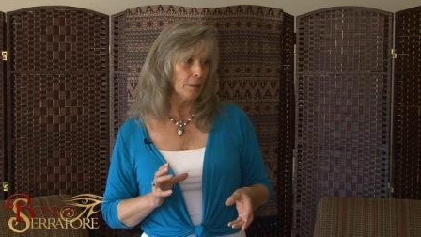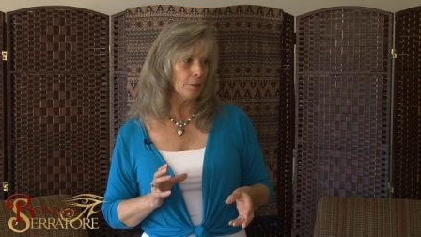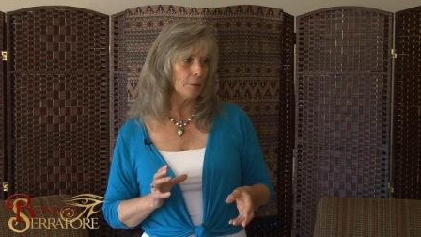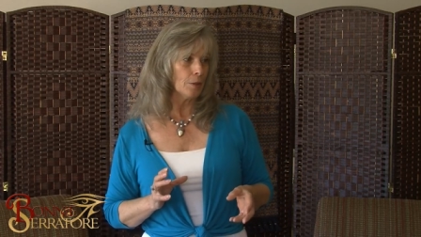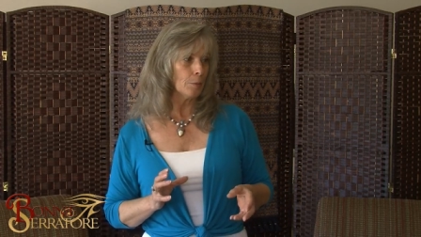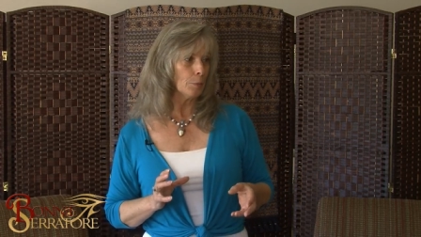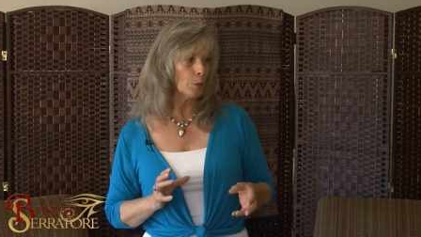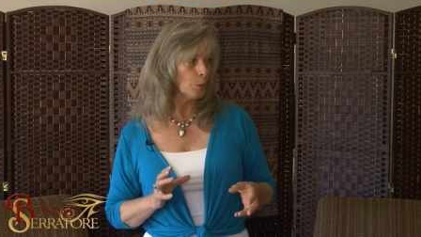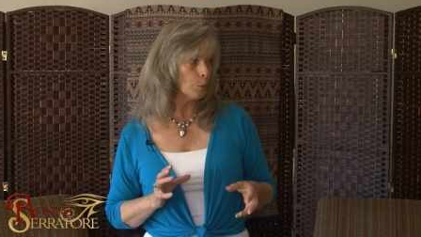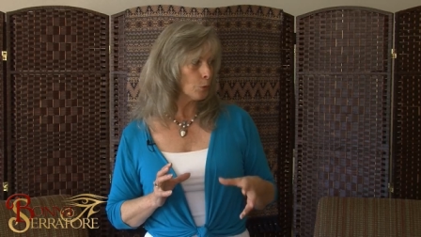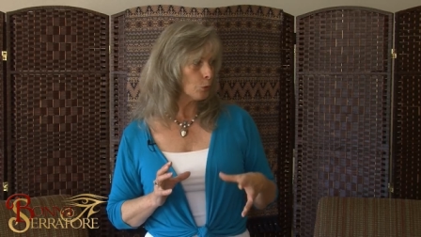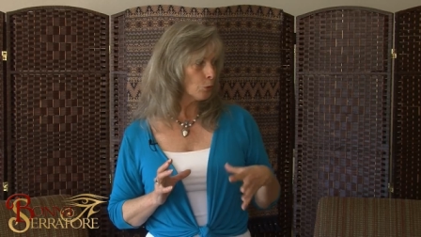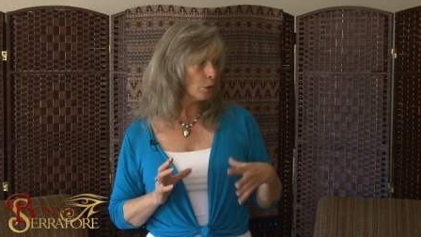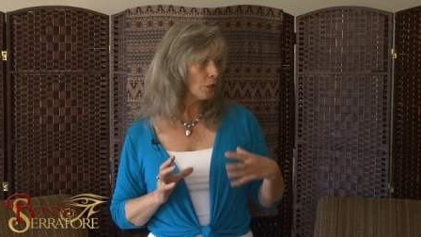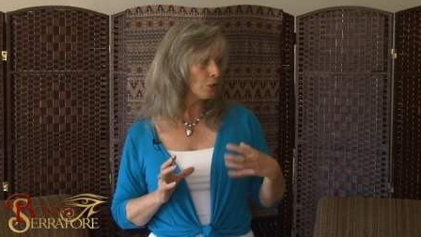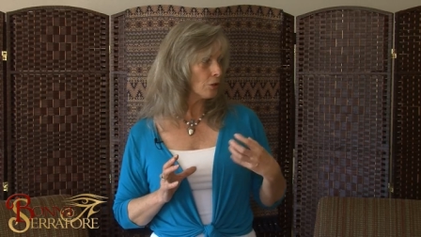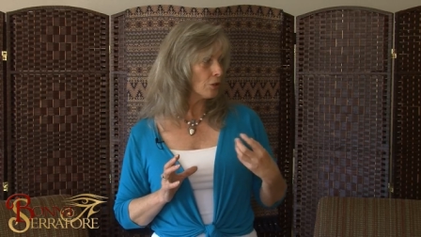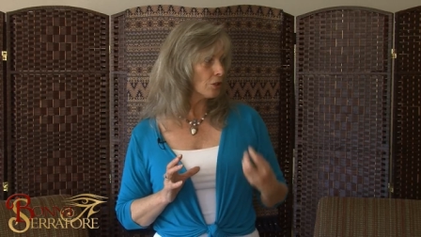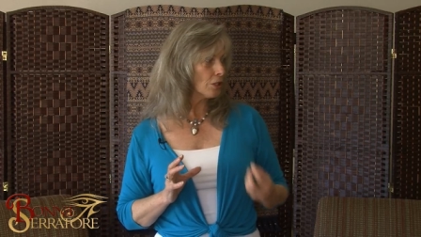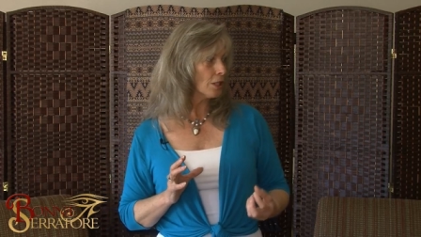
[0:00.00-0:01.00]
The
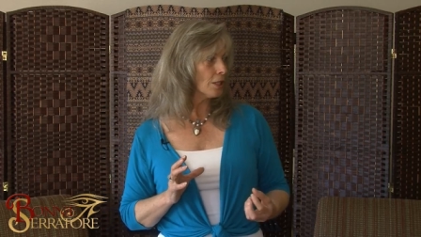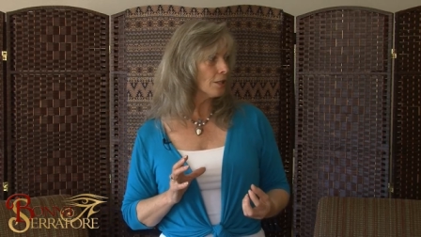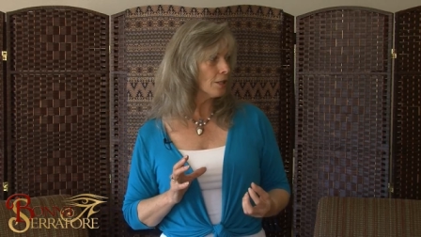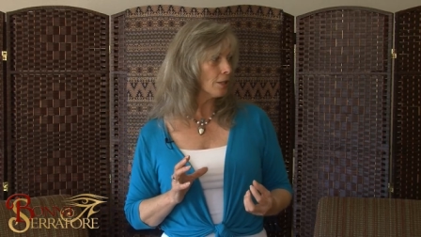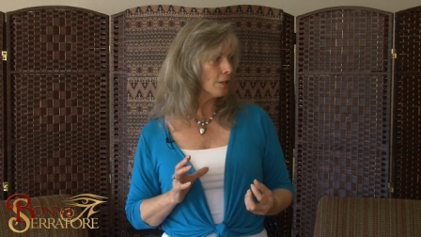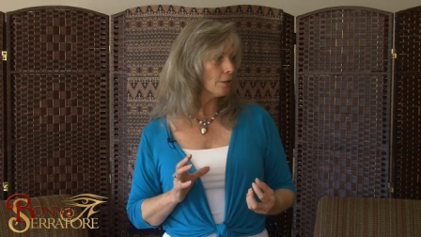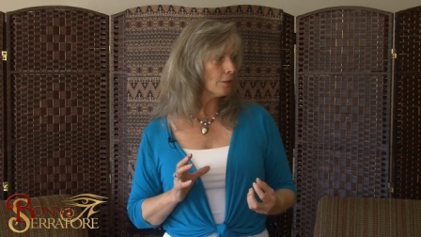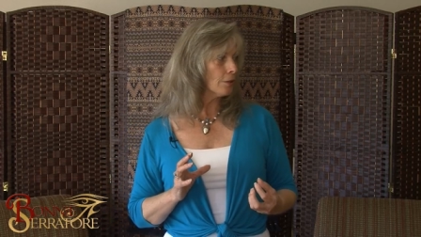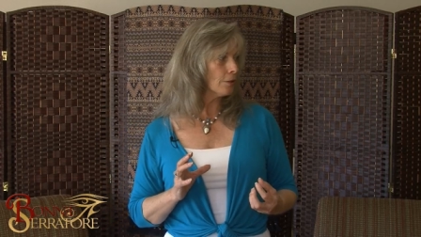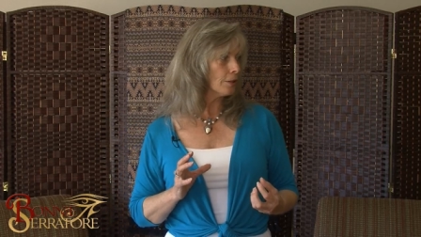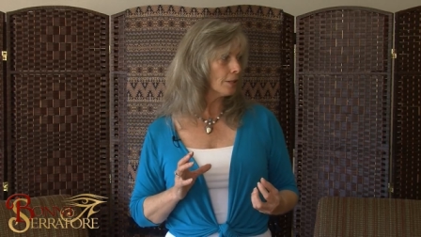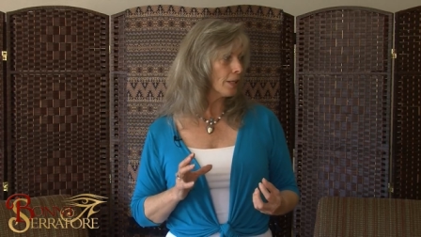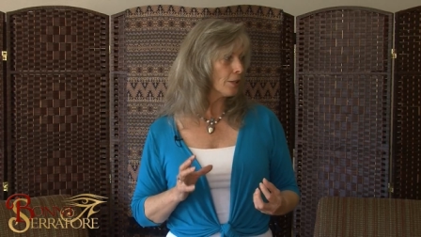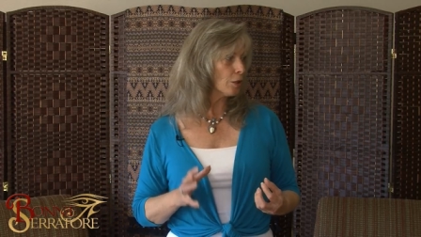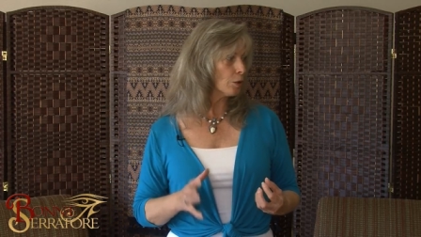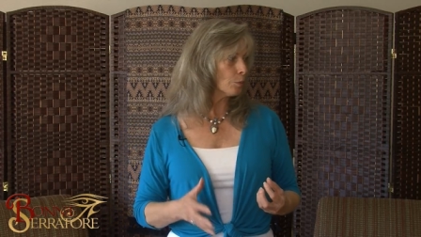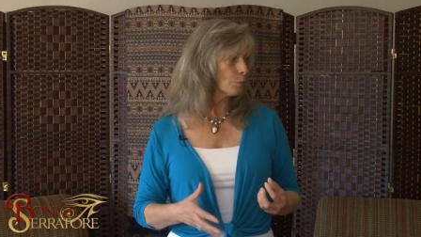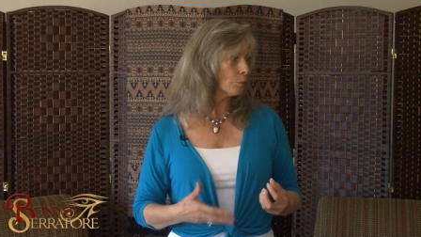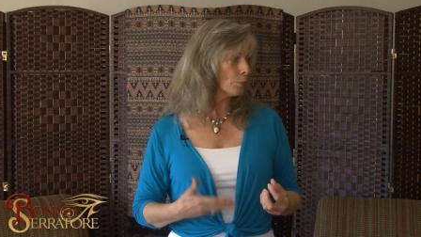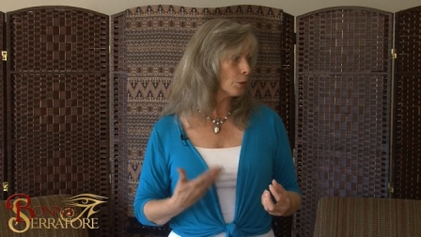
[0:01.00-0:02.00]
perpetrator's in there, the
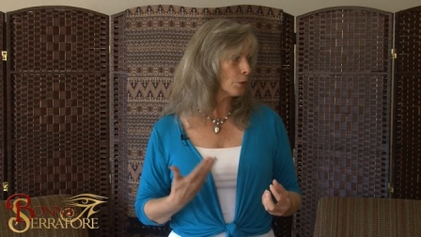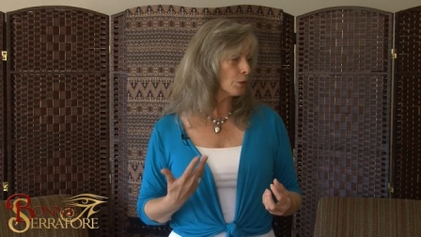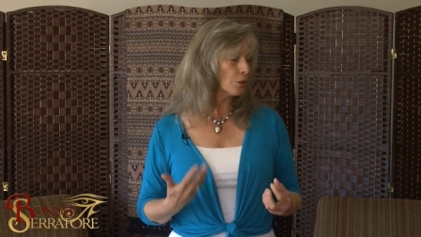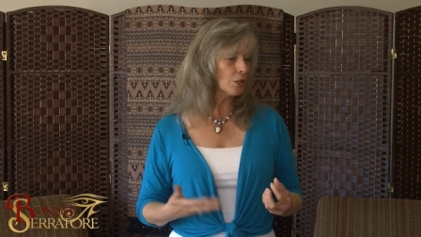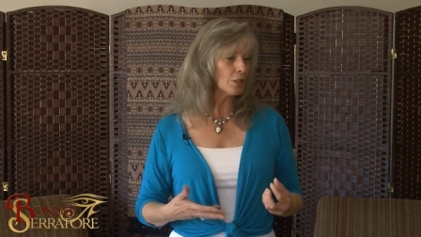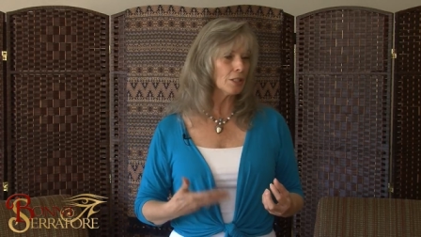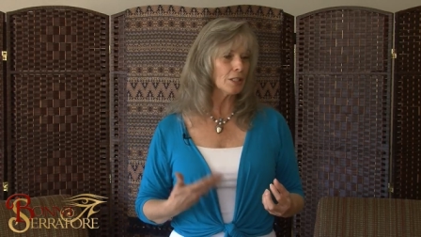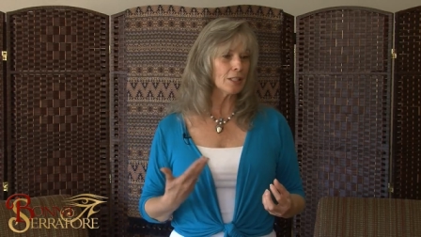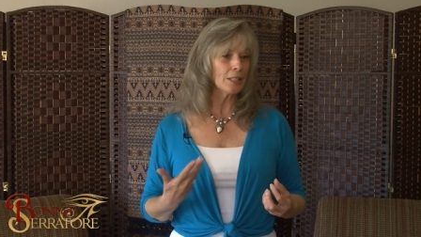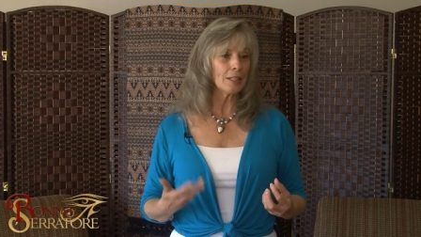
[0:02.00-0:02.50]
other person's